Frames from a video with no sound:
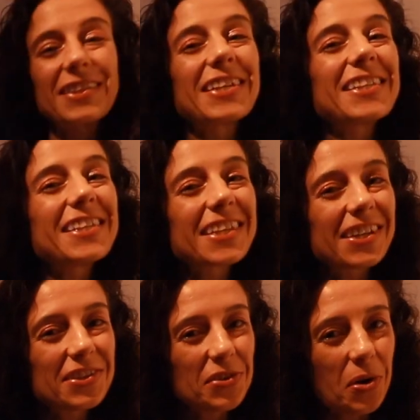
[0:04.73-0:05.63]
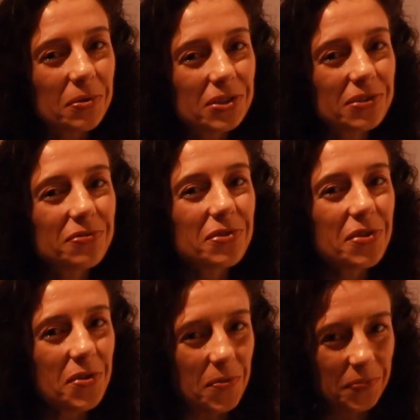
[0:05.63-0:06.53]
This is Cardiology for
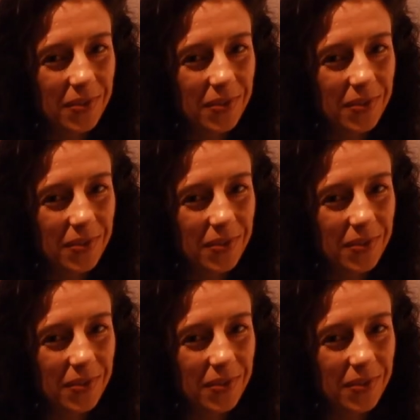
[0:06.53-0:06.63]
You.